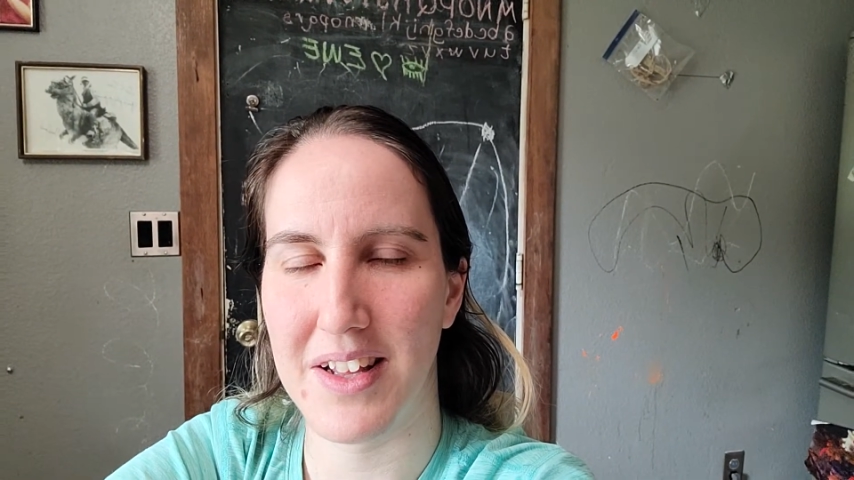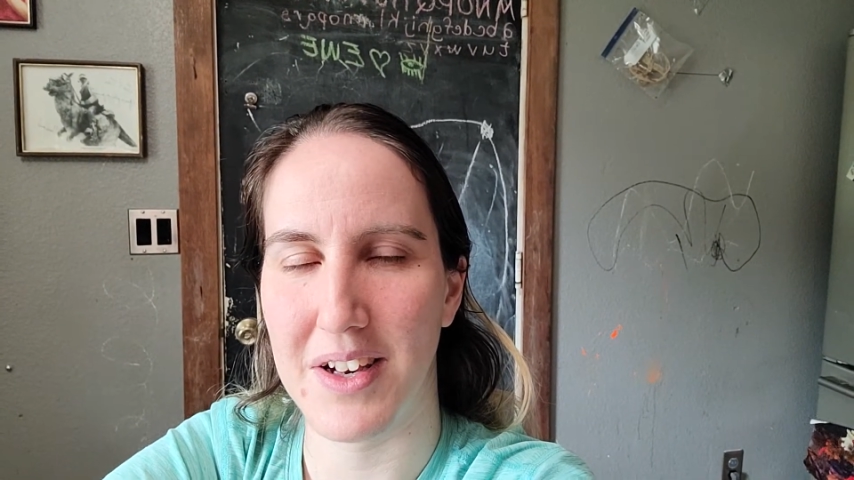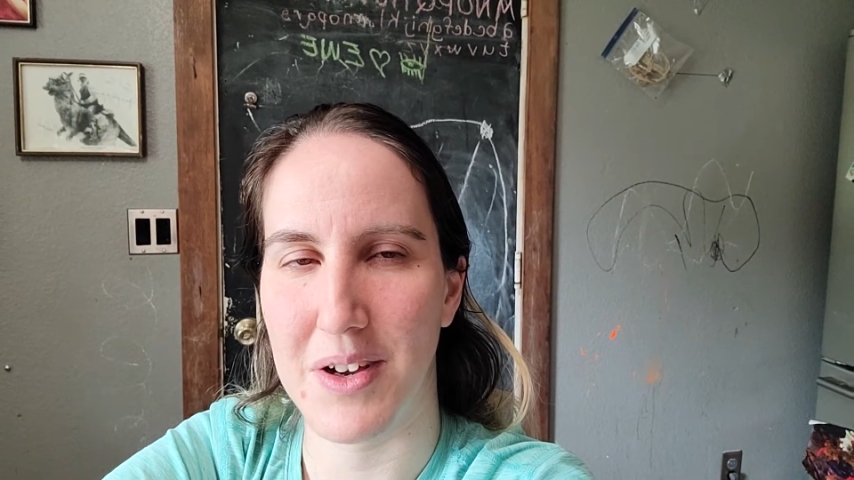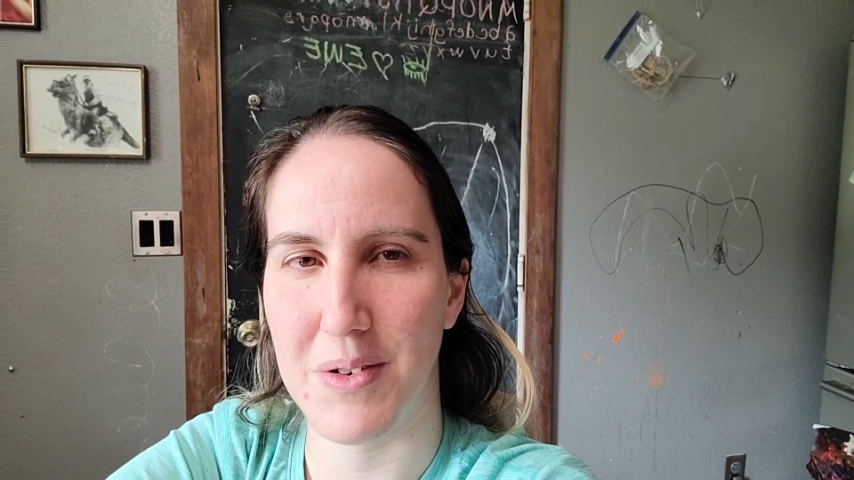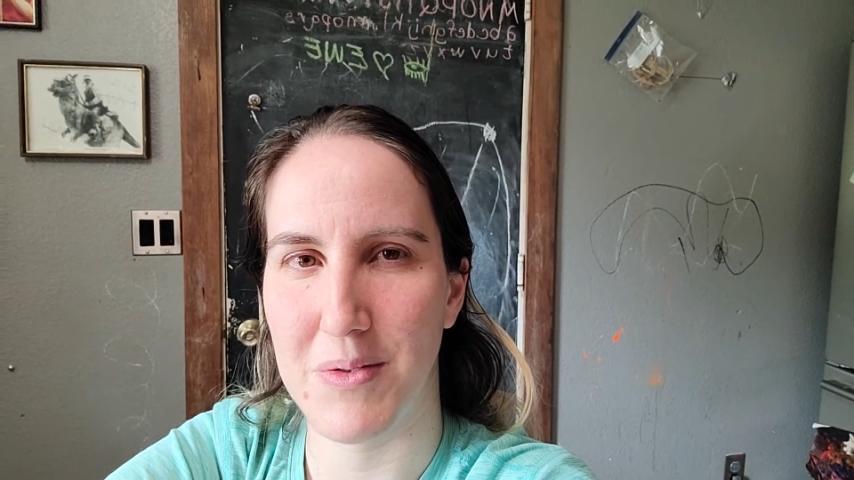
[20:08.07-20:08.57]

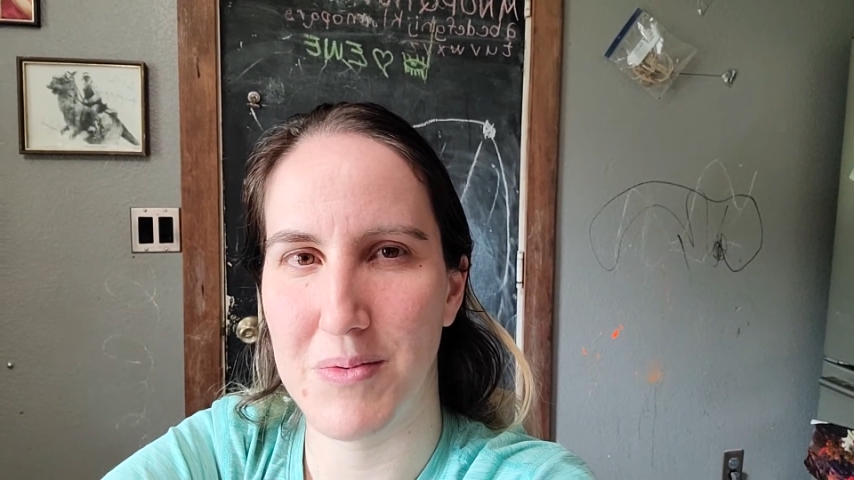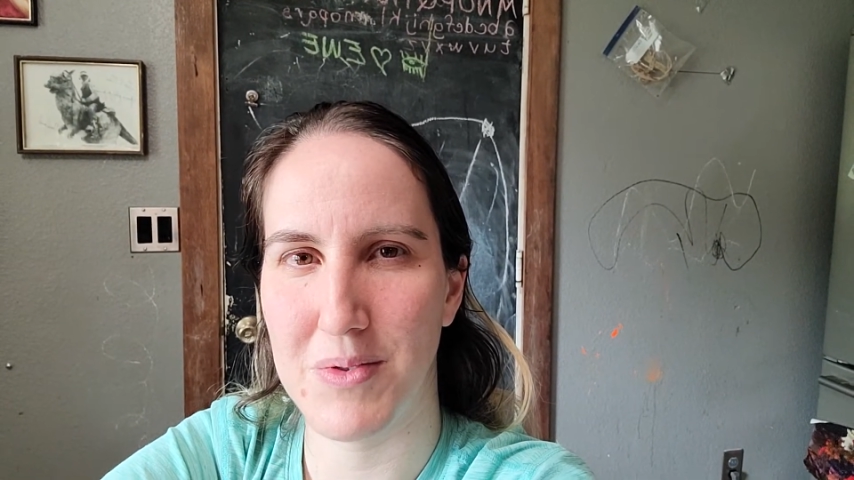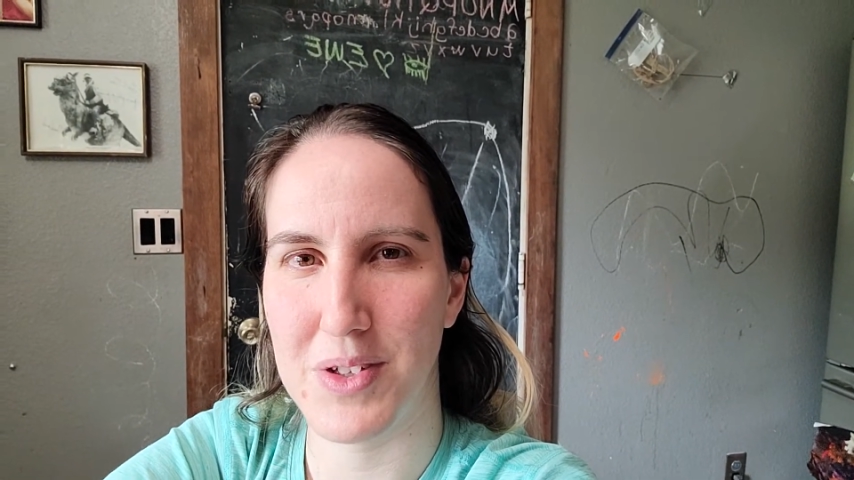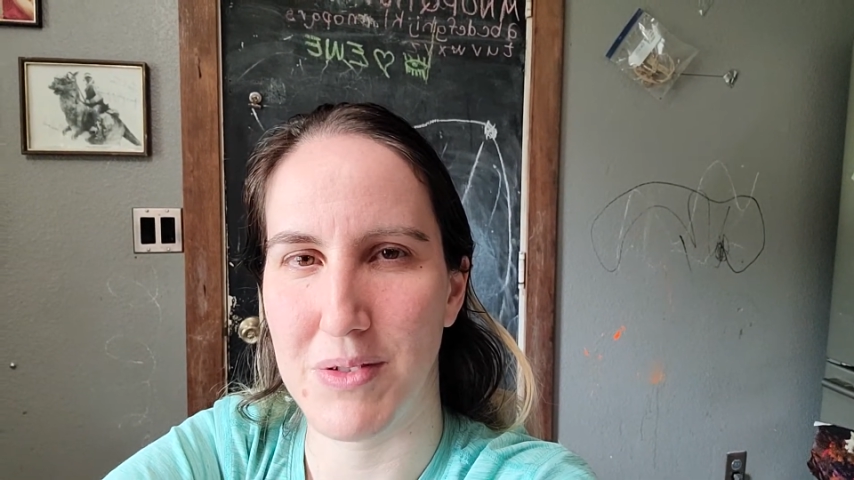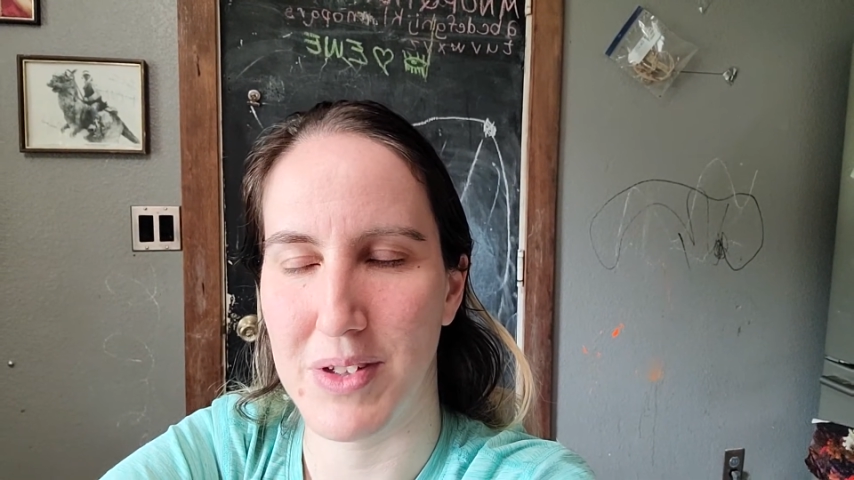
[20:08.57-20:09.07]
you know,
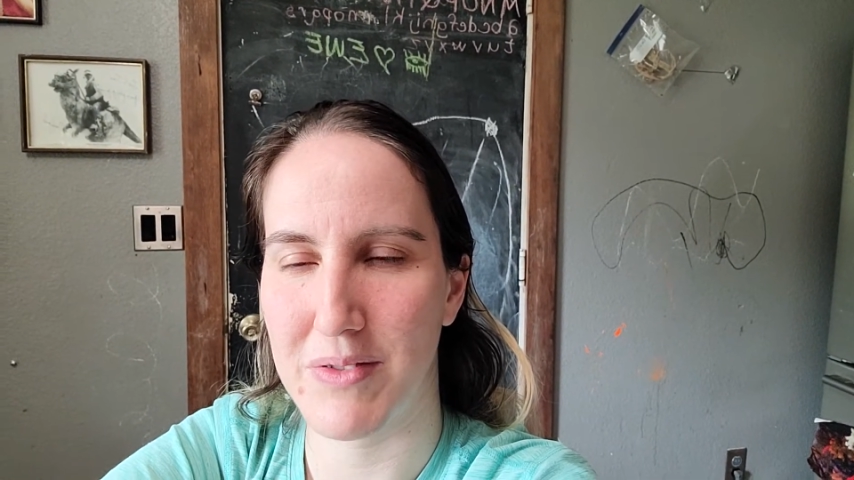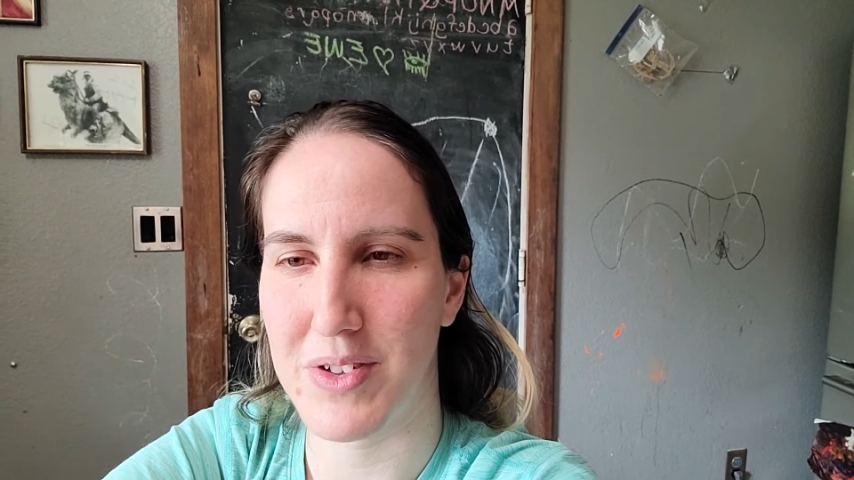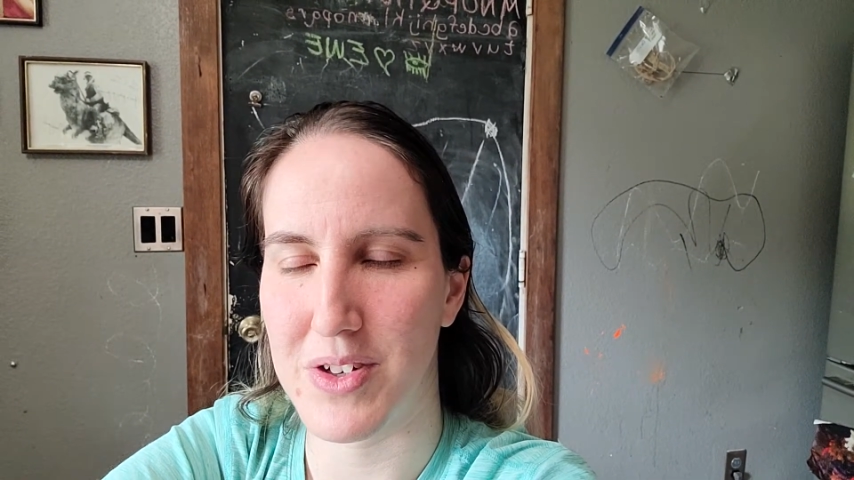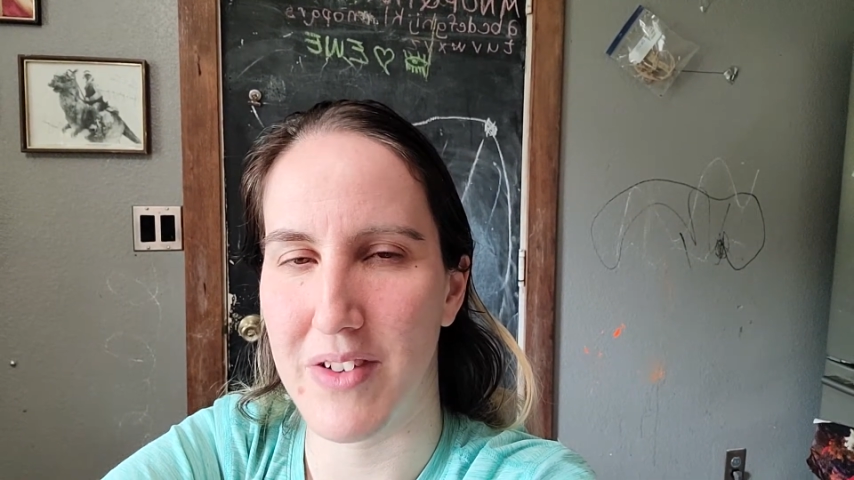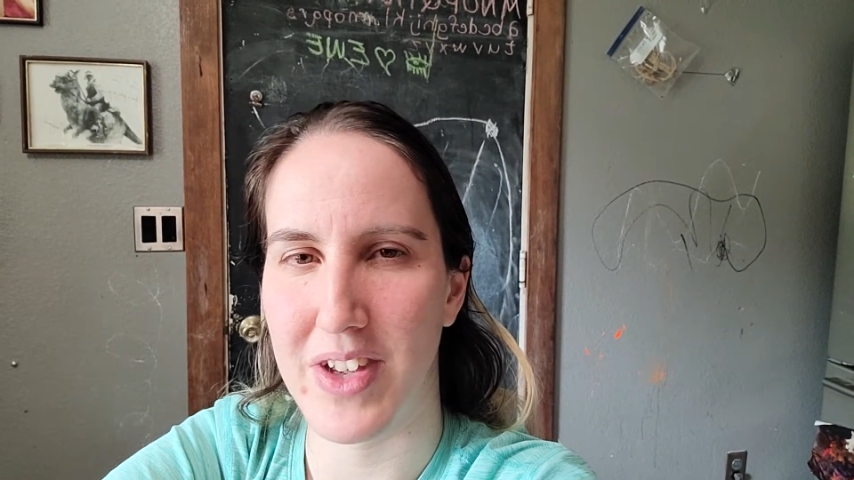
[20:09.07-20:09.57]
do
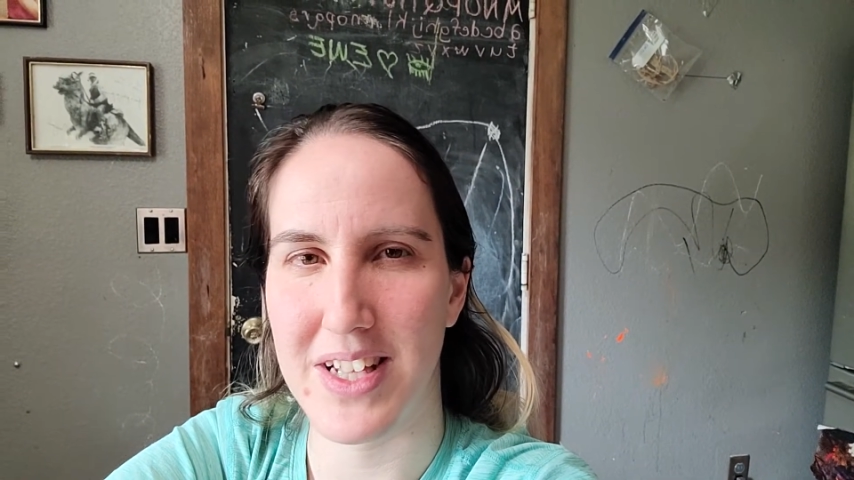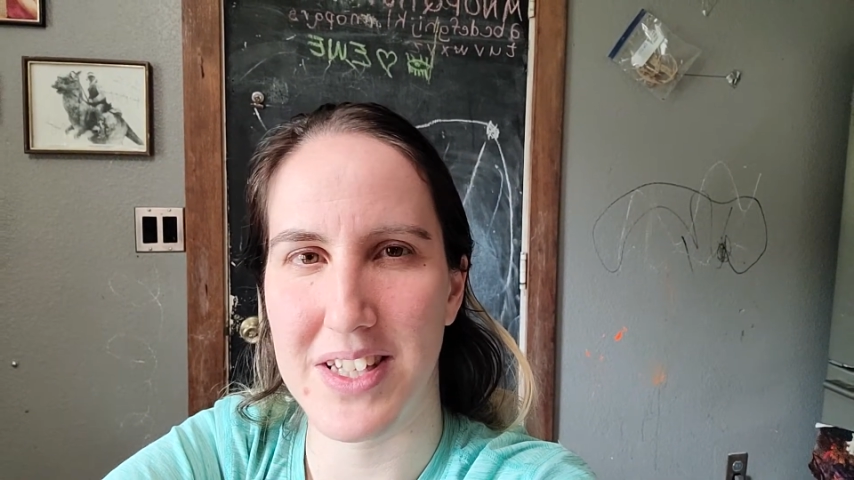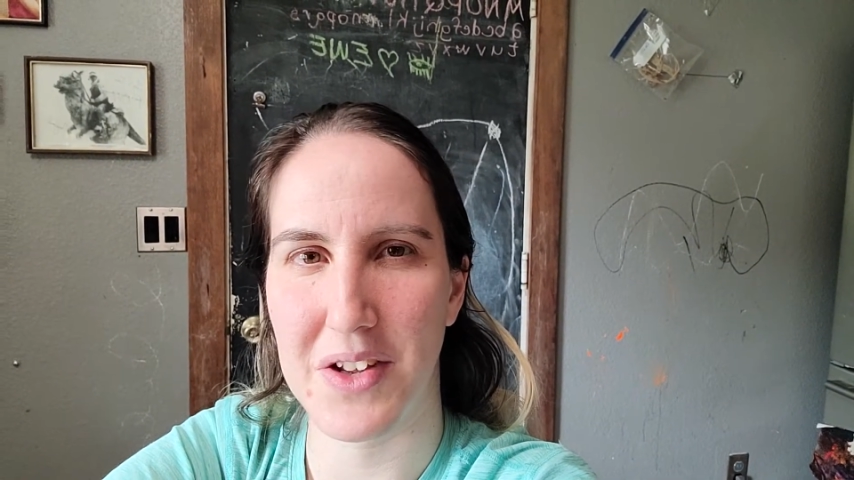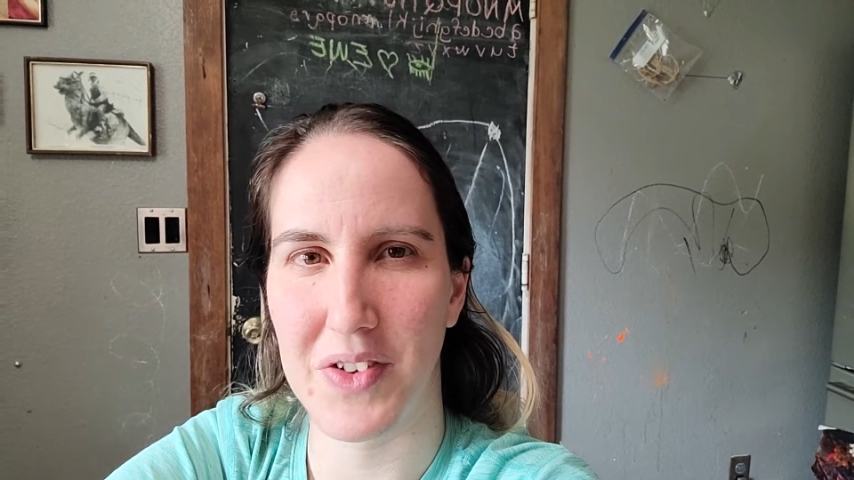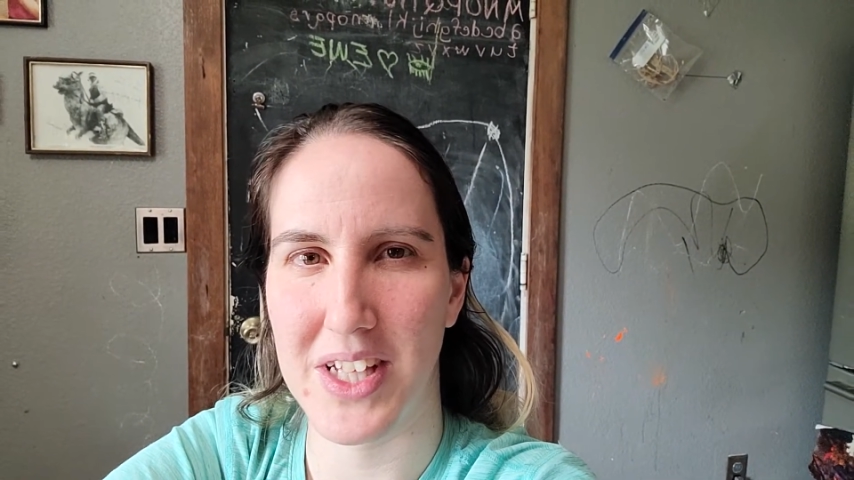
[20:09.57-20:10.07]
Lyft driving and stuff